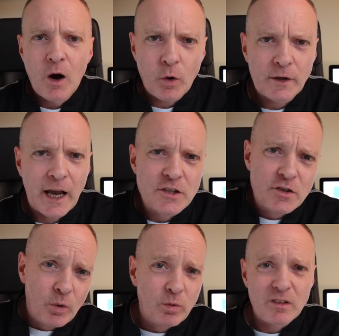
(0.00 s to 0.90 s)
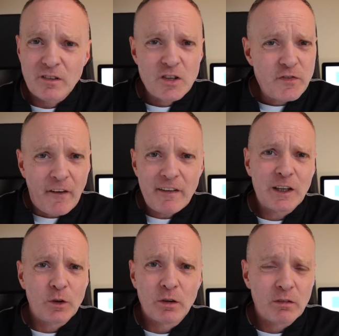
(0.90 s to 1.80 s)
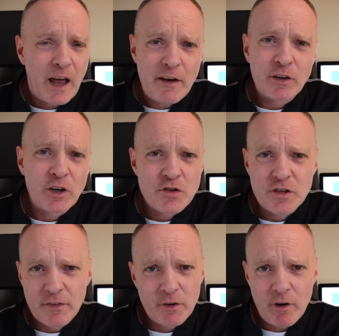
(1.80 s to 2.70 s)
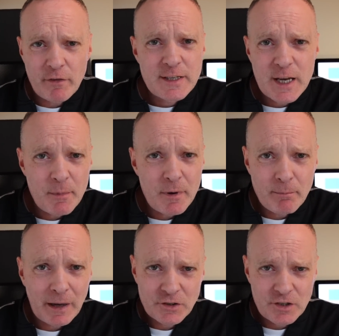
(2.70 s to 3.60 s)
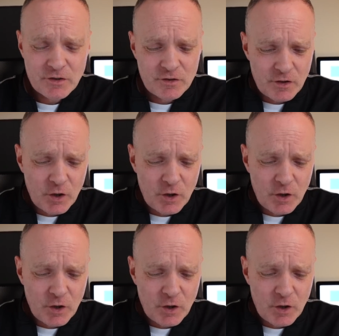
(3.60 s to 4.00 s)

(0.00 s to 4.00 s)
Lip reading: Okay, so there's very little evidence of the River Tib in Manchester.